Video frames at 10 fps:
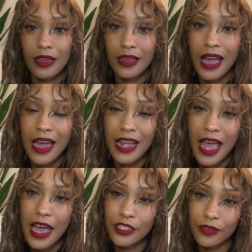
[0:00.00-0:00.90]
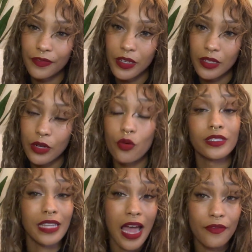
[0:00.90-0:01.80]
kind of had you feeling or
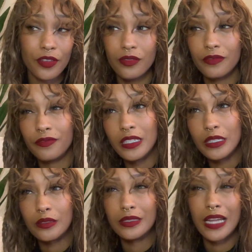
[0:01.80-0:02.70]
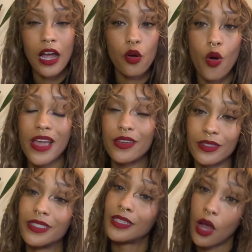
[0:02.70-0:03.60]
is having you feel not quite
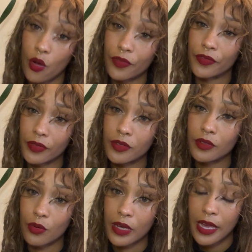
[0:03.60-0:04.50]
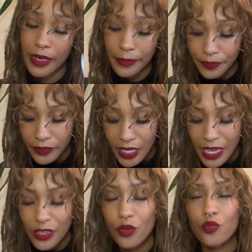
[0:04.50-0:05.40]
yourself, okay?
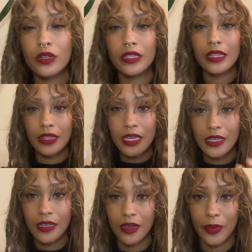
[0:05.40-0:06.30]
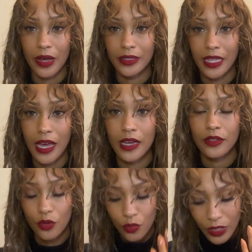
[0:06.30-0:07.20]
And you're really thinking about that.
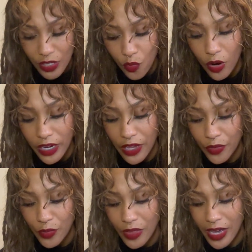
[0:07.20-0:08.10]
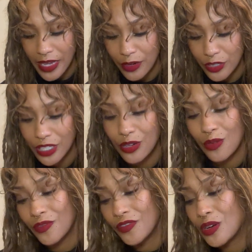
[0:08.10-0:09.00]
You're really working through that energy. You
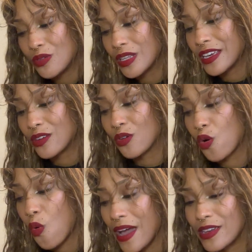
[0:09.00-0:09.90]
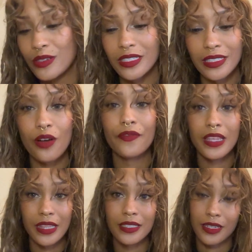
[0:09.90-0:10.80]
don't feel like you're quite yourself
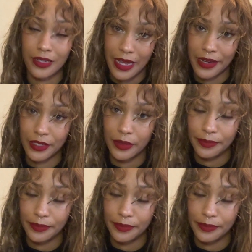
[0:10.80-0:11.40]
in this connection,